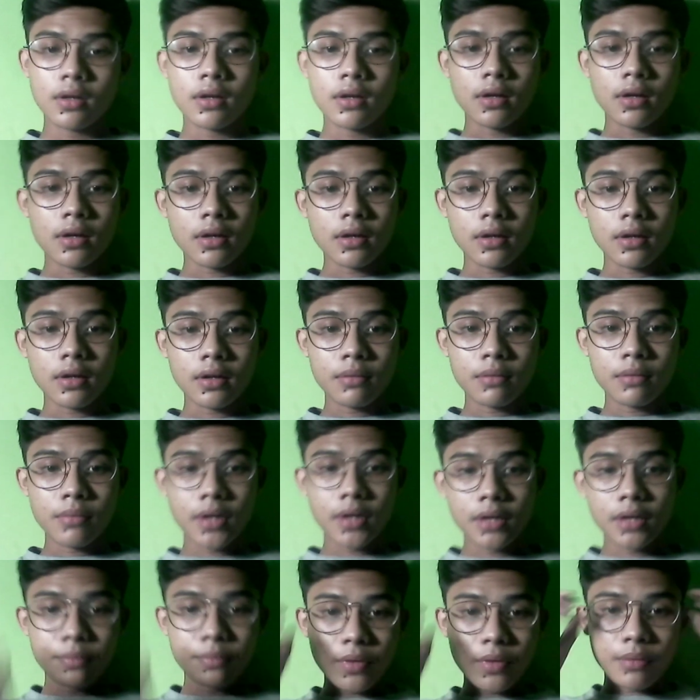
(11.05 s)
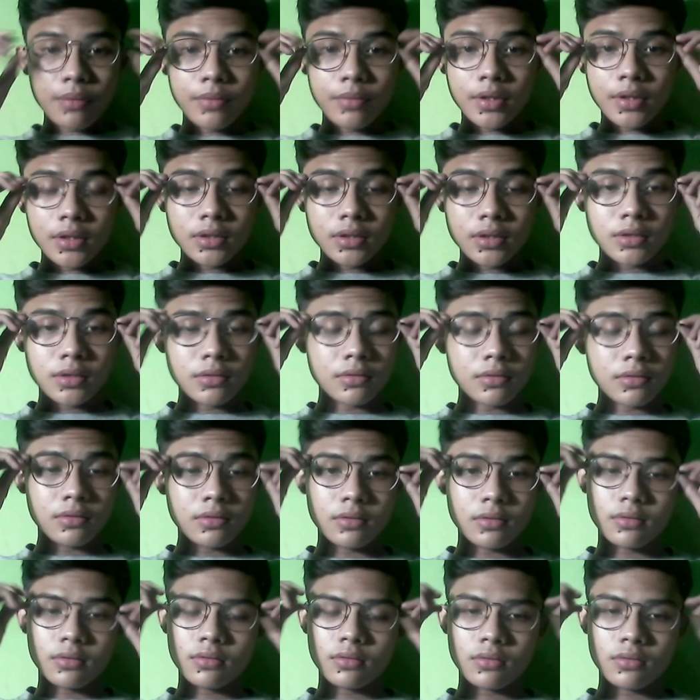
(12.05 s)
and my NPM is
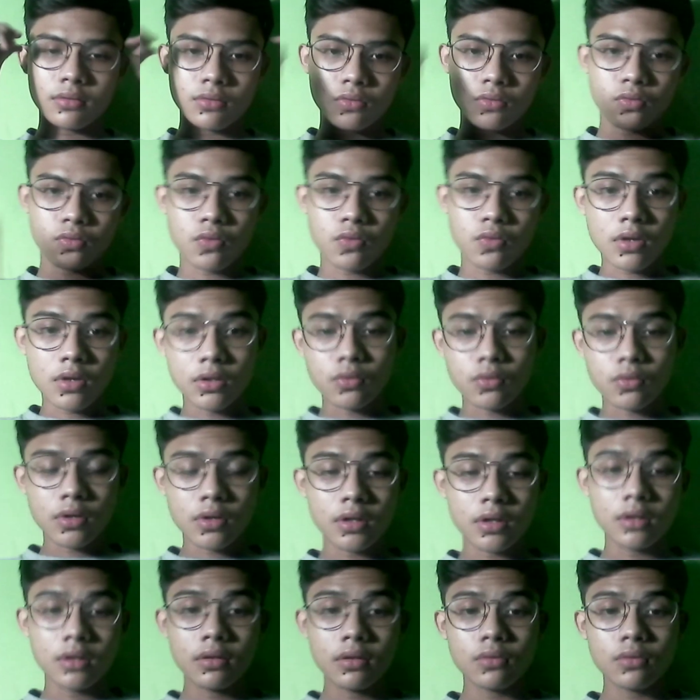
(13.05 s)
2020